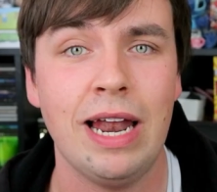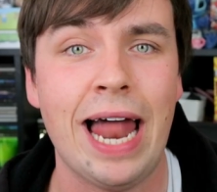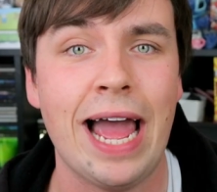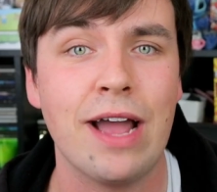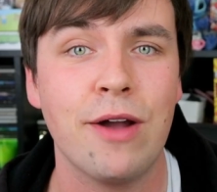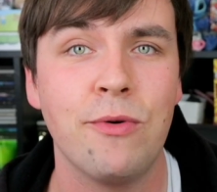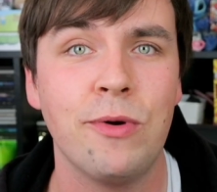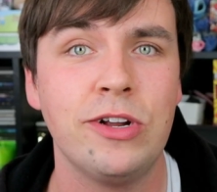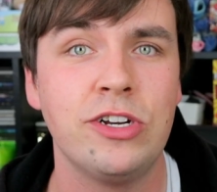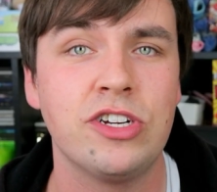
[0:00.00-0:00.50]

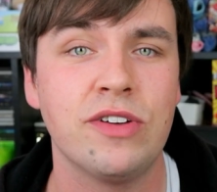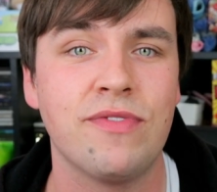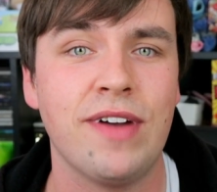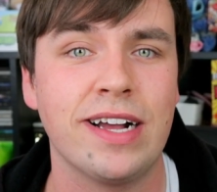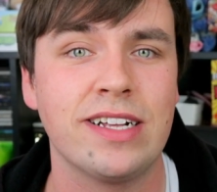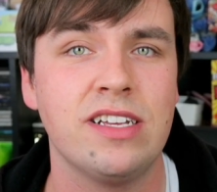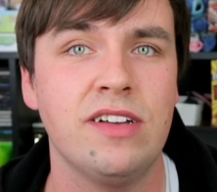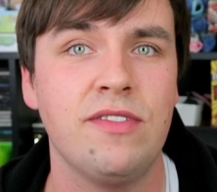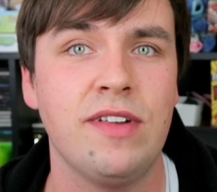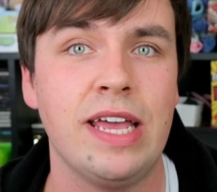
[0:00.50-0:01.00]
language
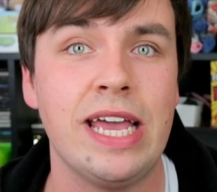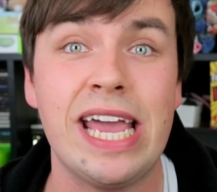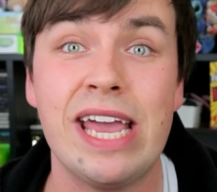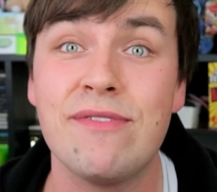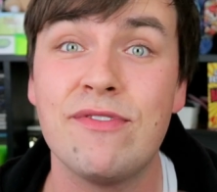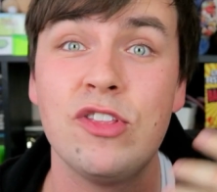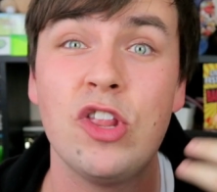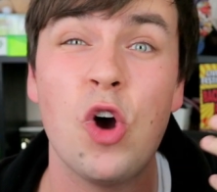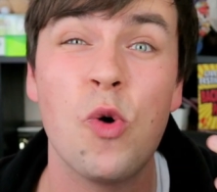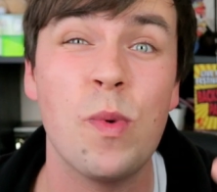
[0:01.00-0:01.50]
effectively,
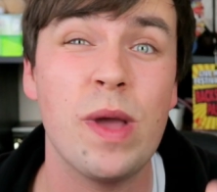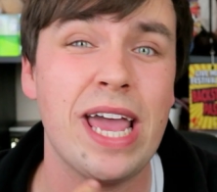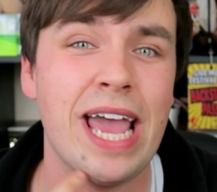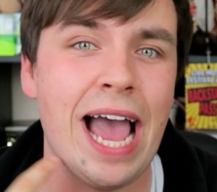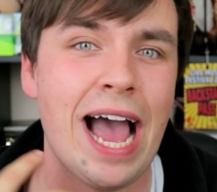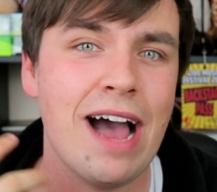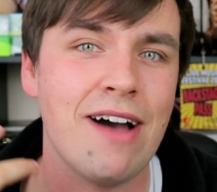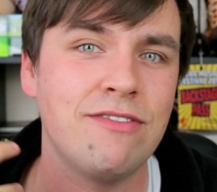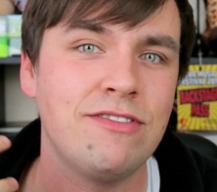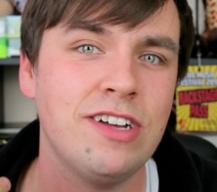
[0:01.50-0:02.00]
even though we
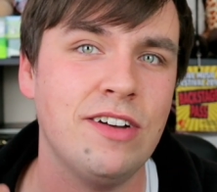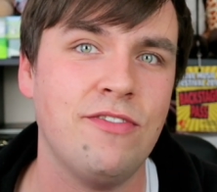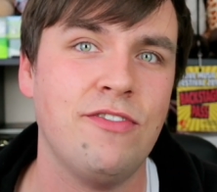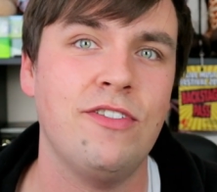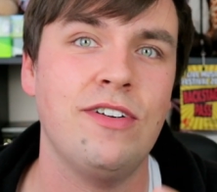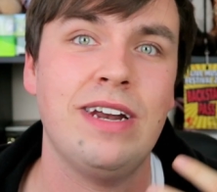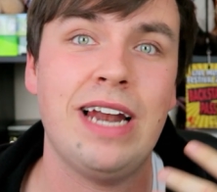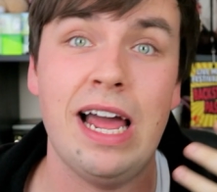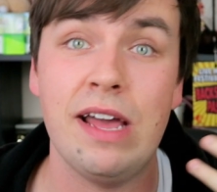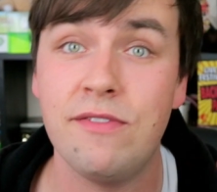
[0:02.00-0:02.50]
have
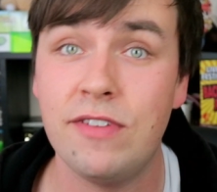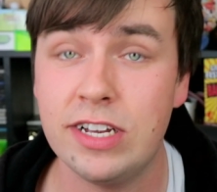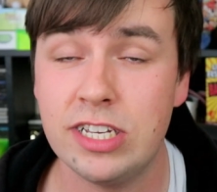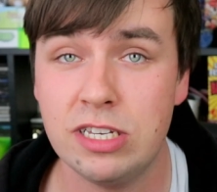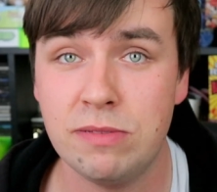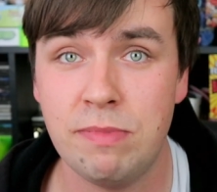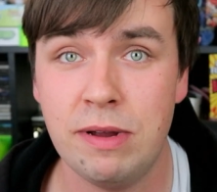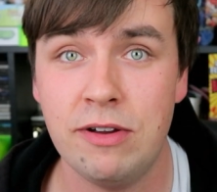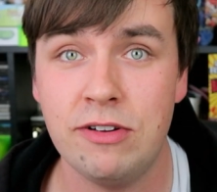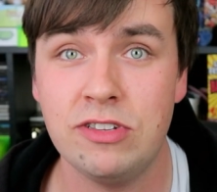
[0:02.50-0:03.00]
different life
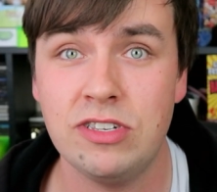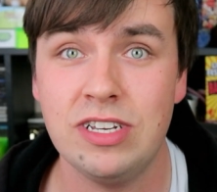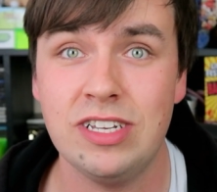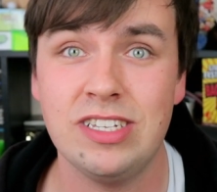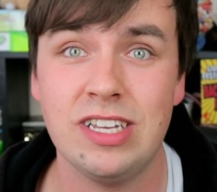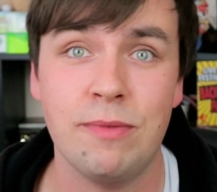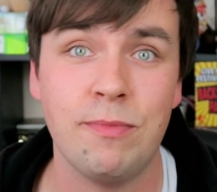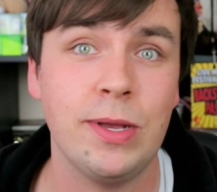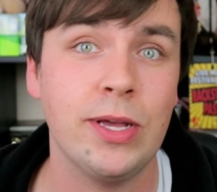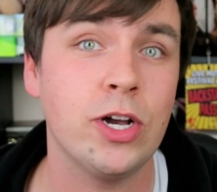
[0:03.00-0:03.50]

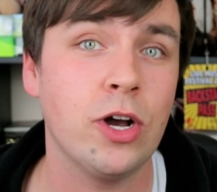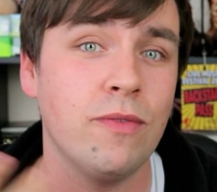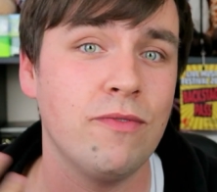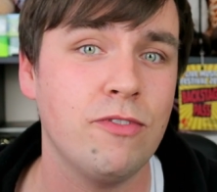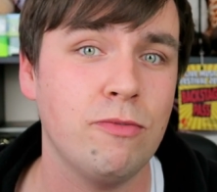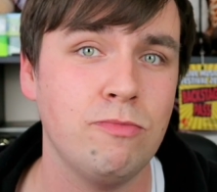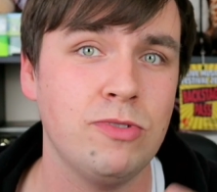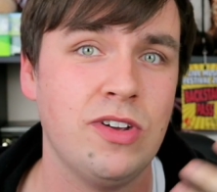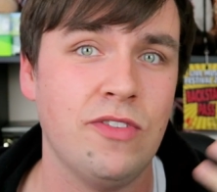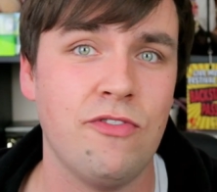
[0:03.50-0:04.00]
experiences and we come
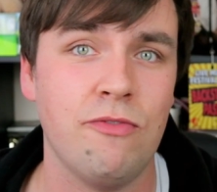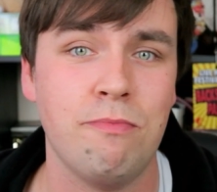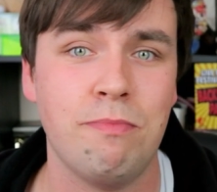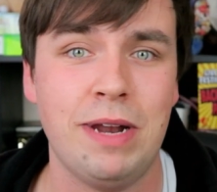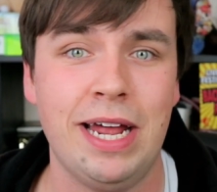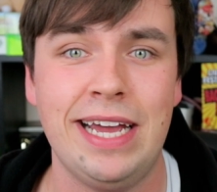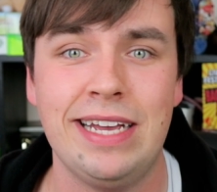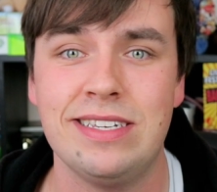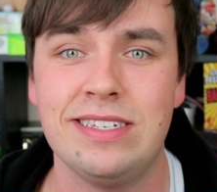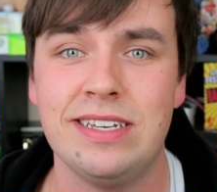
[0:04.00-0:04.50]
from different
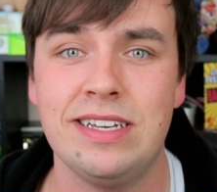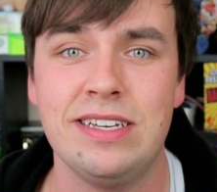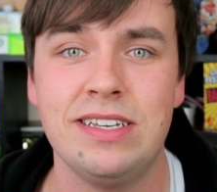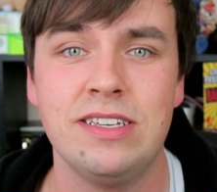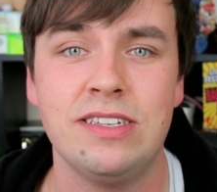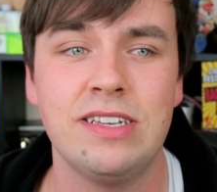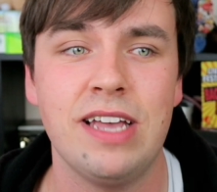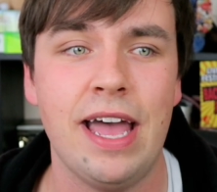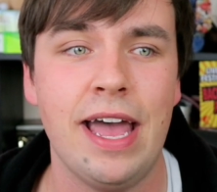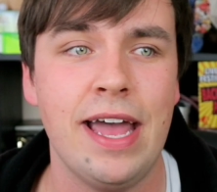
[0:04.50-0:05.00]

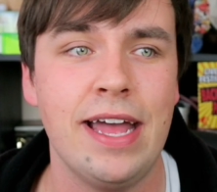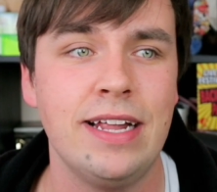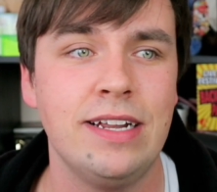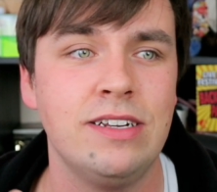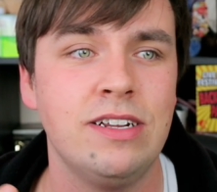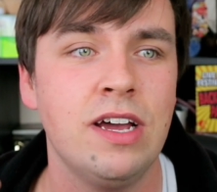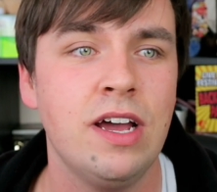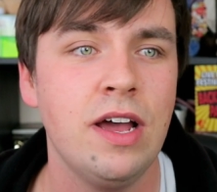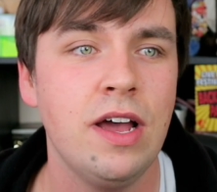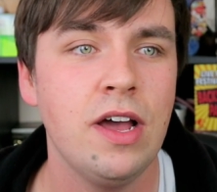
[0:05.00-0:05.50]
places
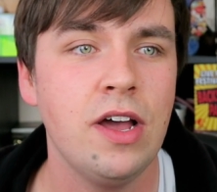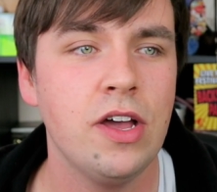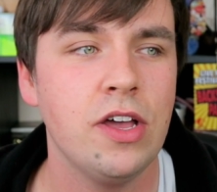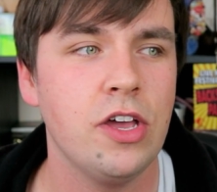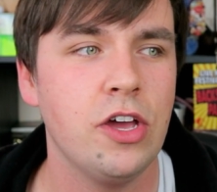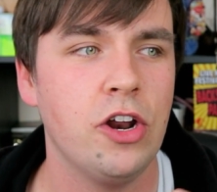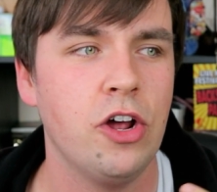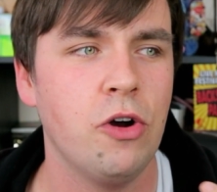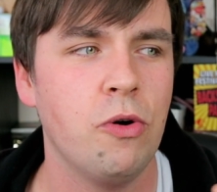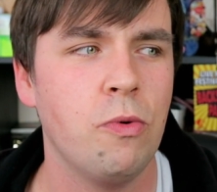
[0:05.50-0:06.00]
and,
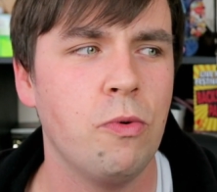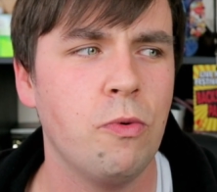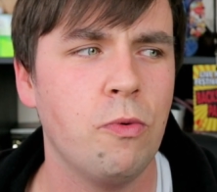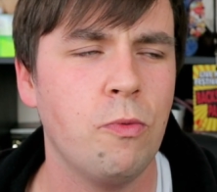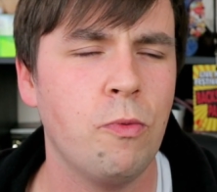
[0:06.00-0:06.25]
you know,